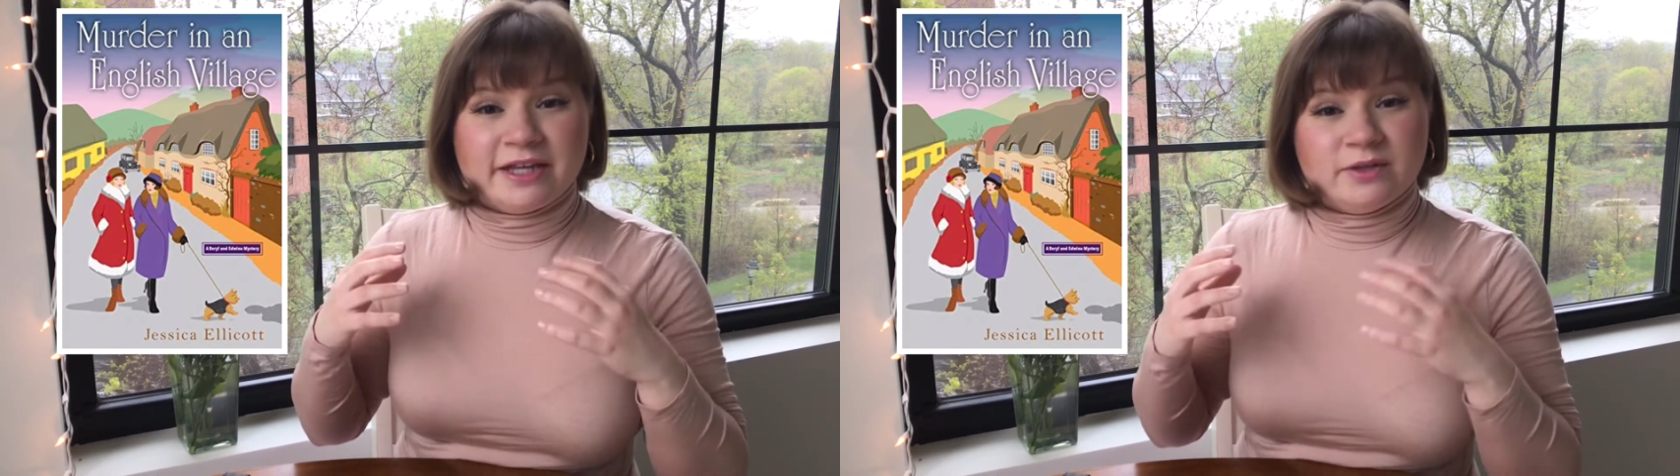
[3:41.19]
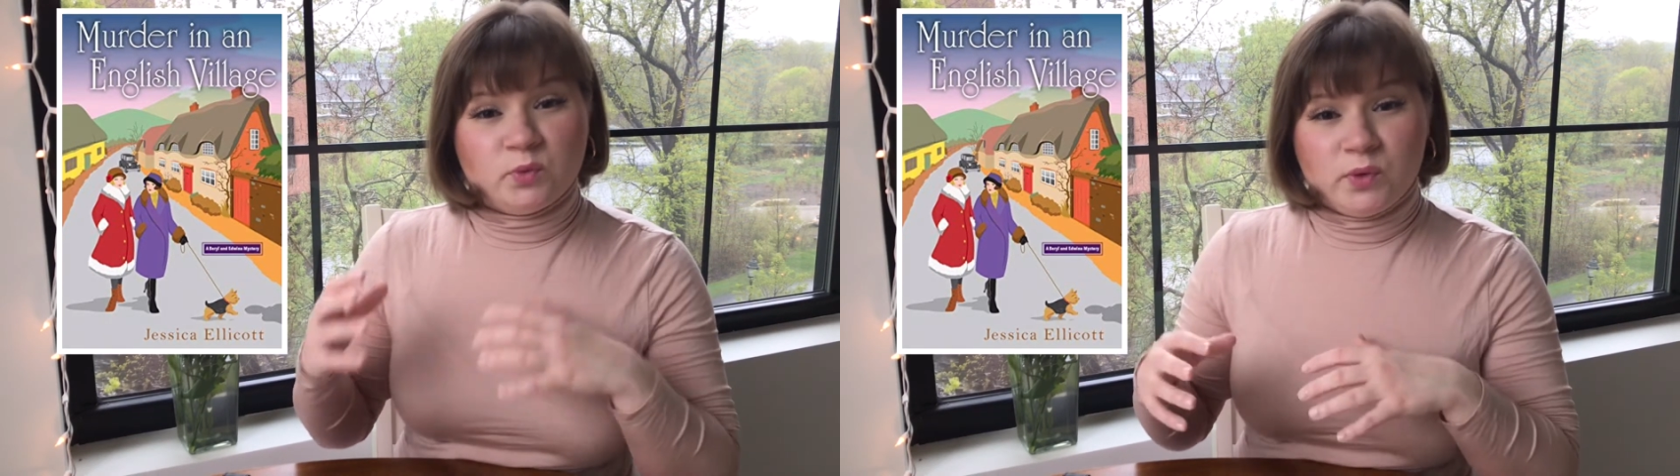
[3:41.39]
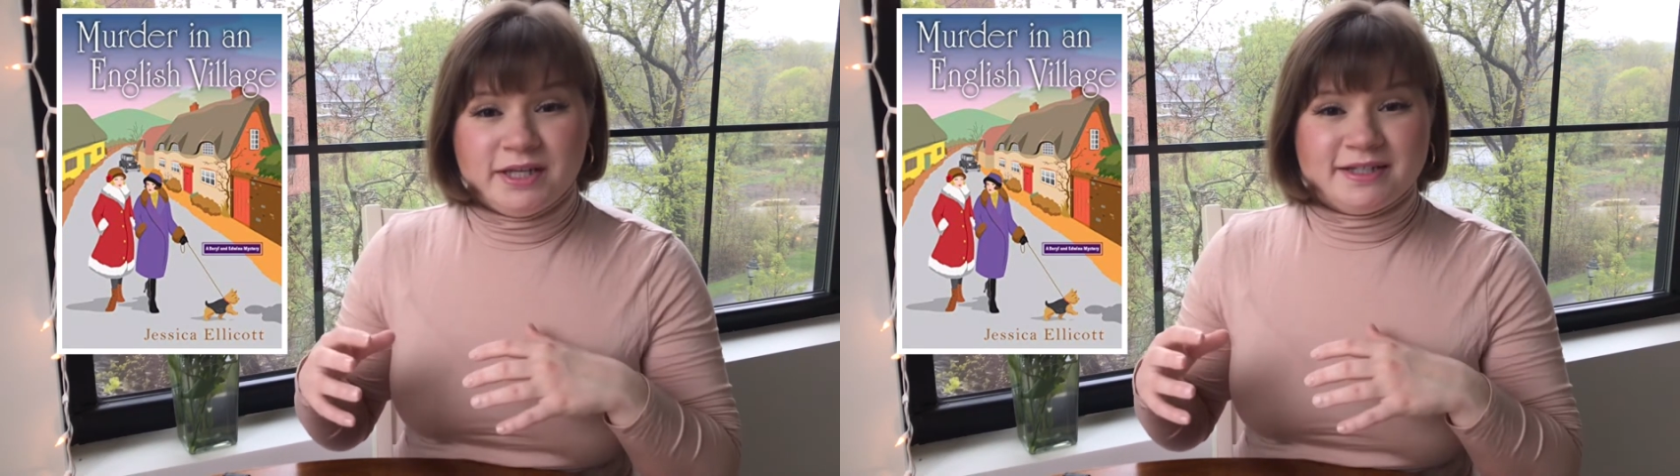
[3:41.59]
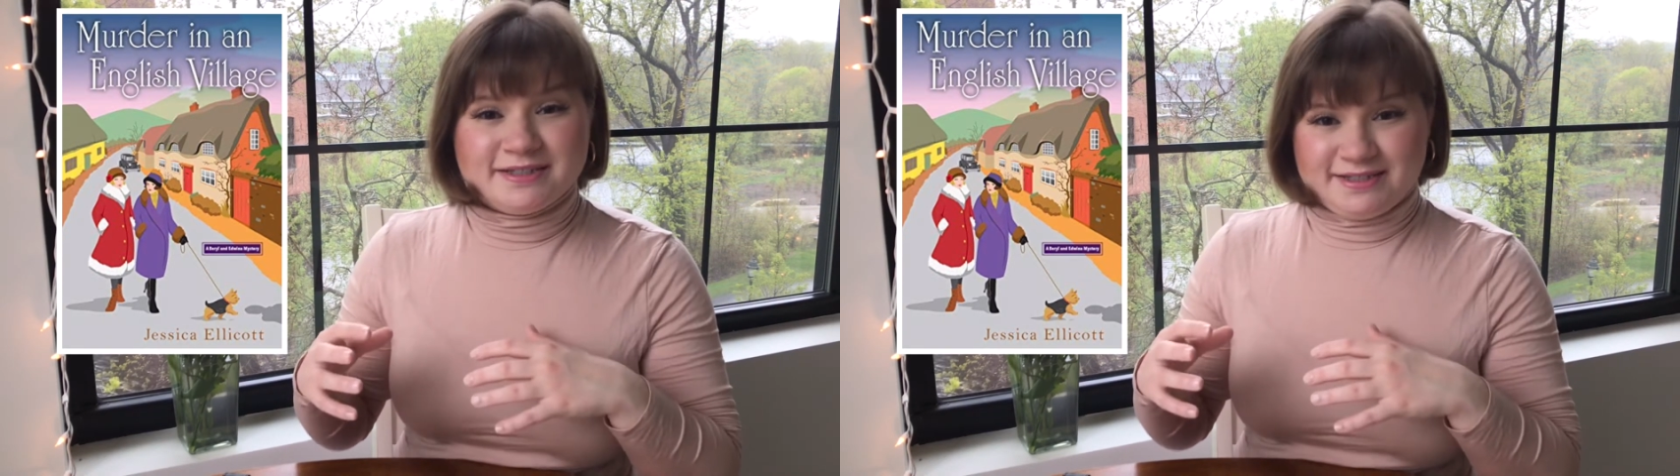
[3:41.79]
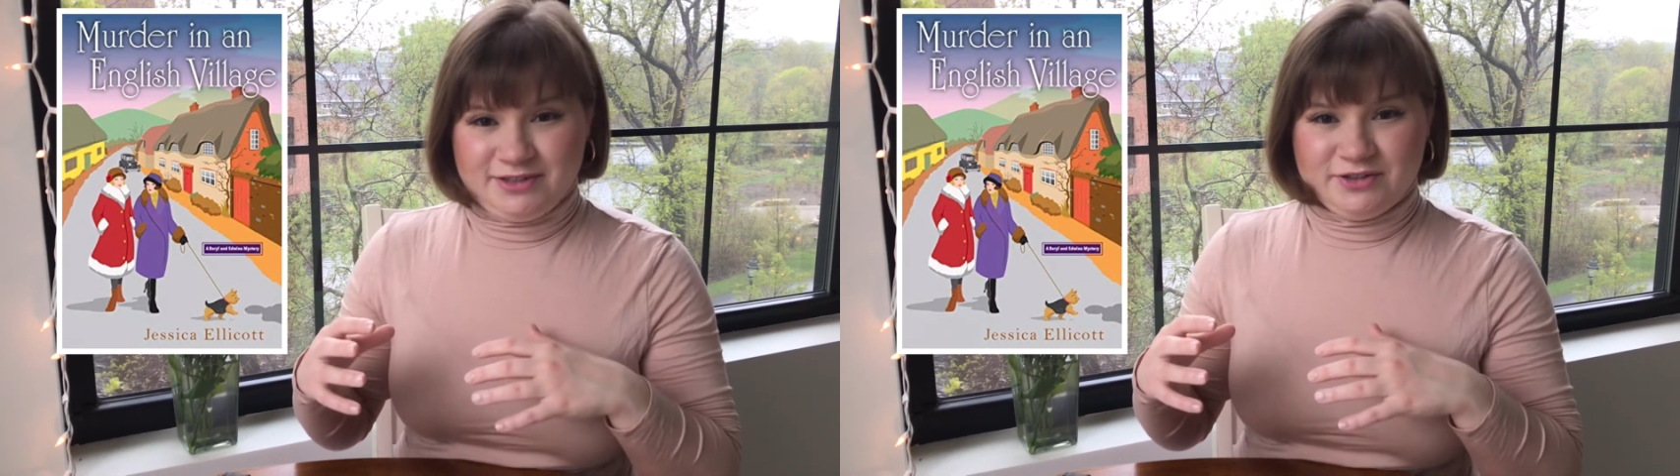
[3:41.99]
Edwina
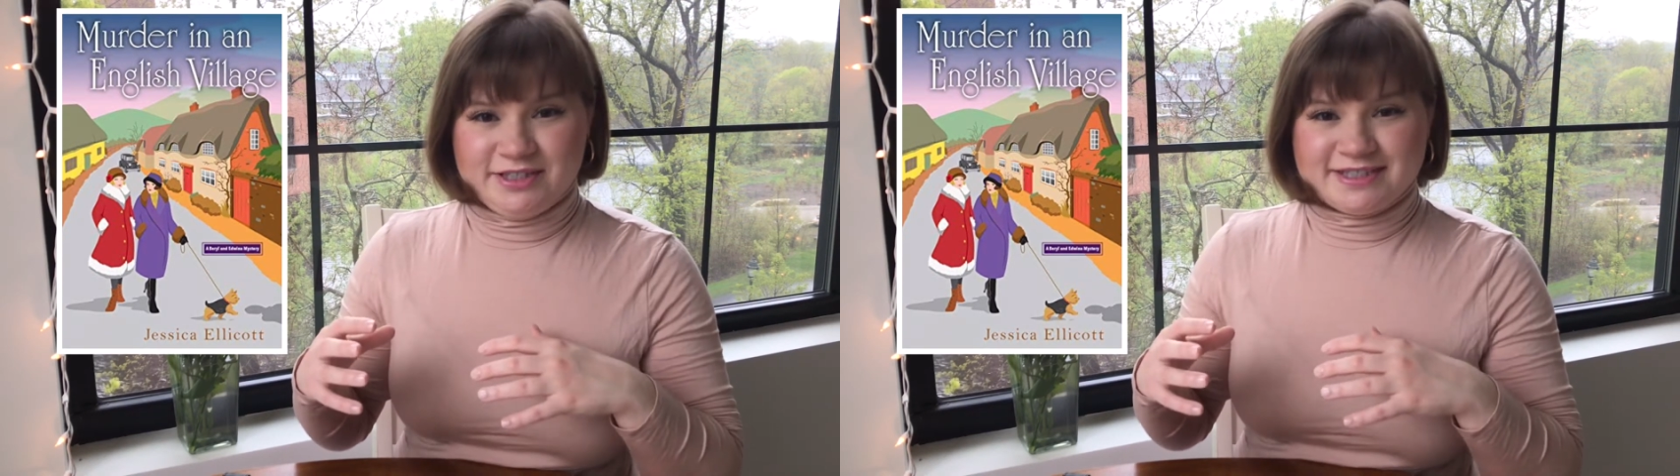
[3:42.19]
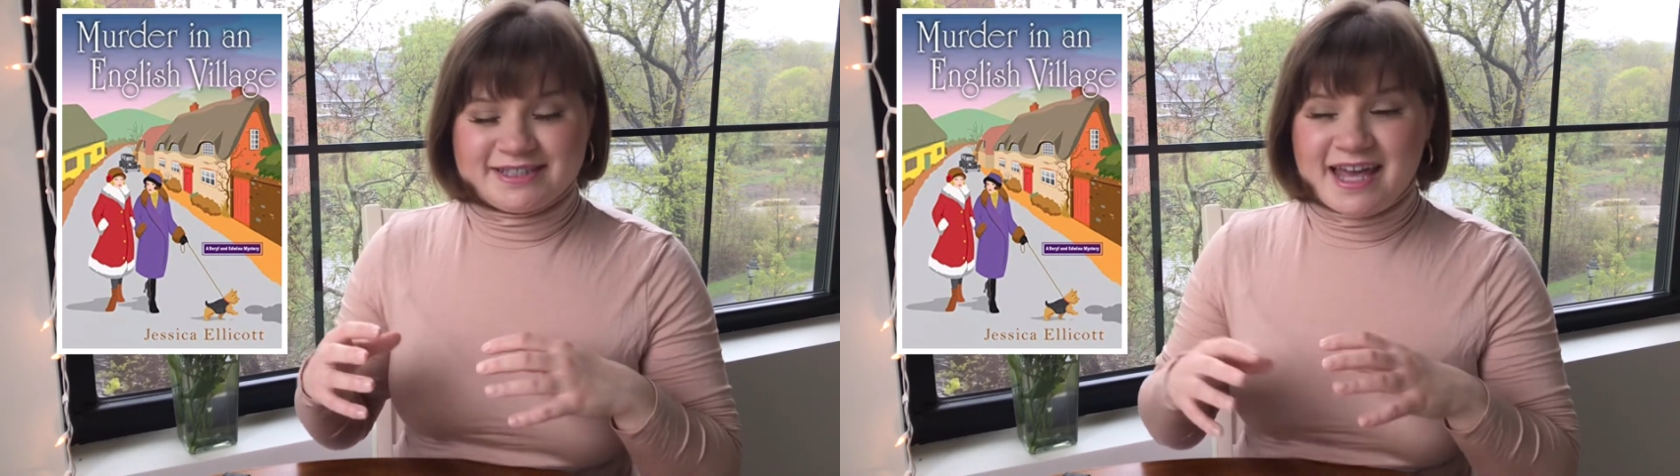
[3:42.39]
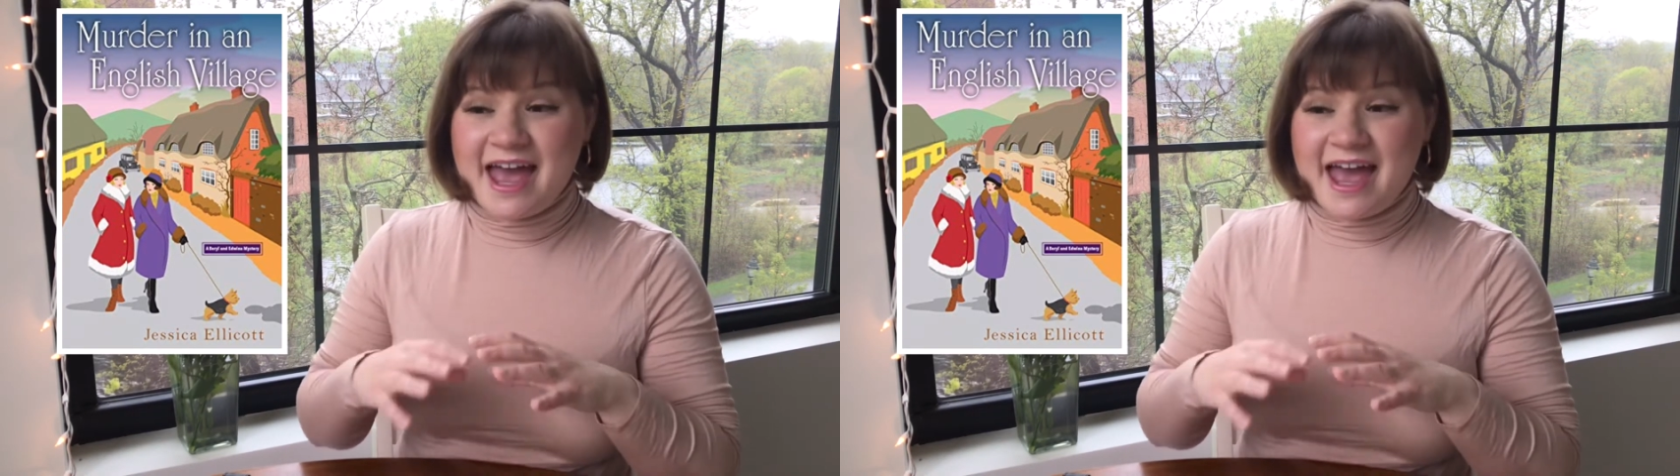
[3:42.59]
series,